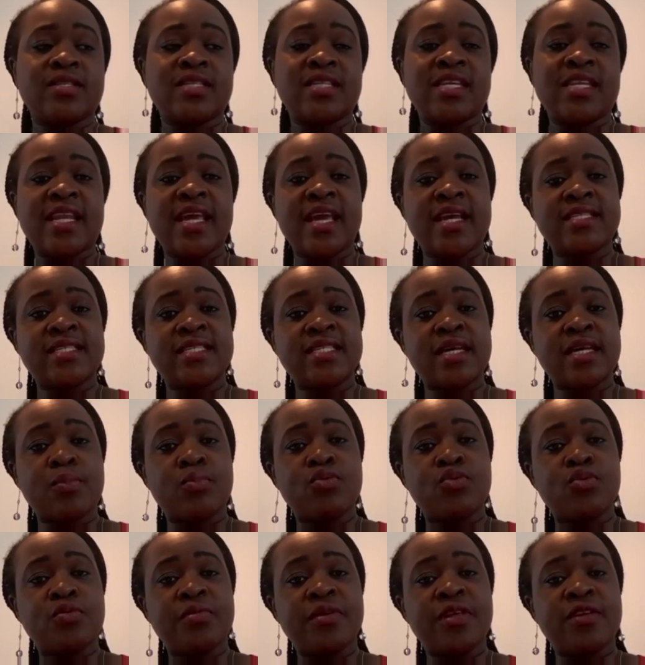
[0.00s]
The next step
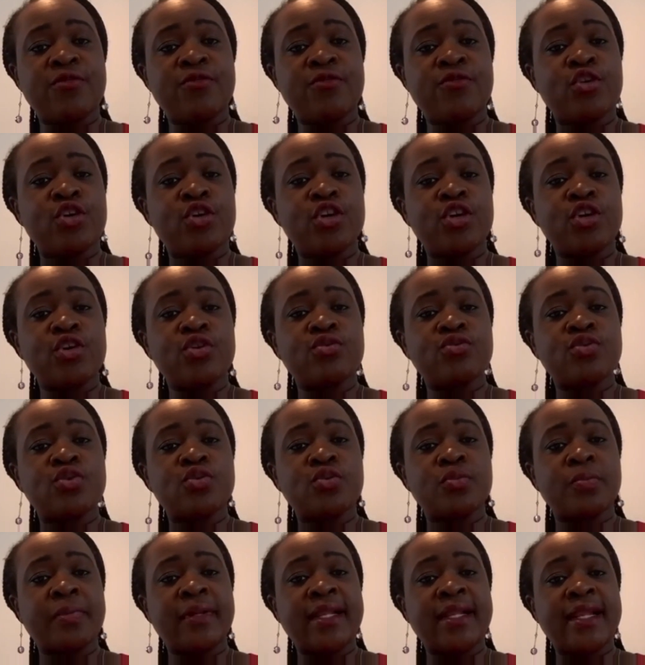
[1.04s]
will be for you to
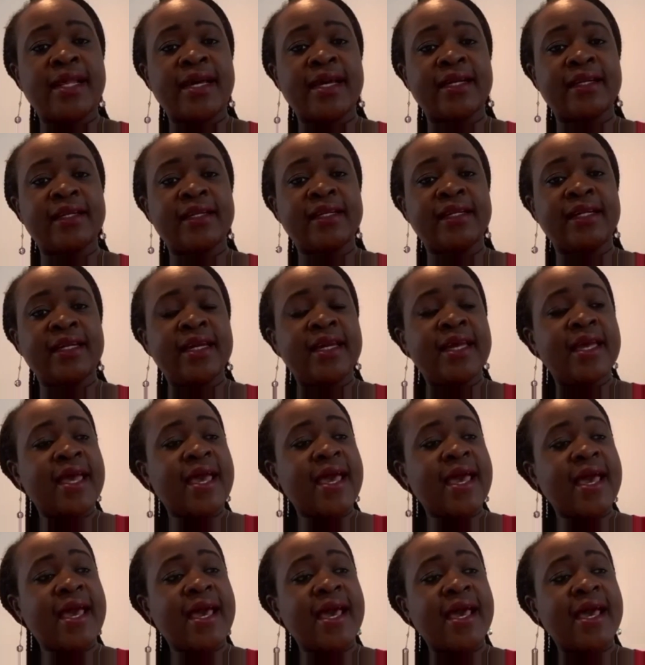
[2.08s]
plan
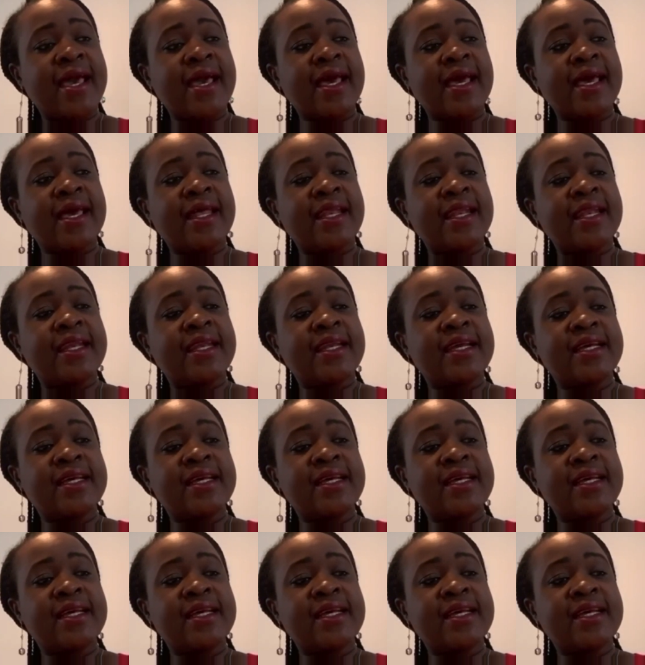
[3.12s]
and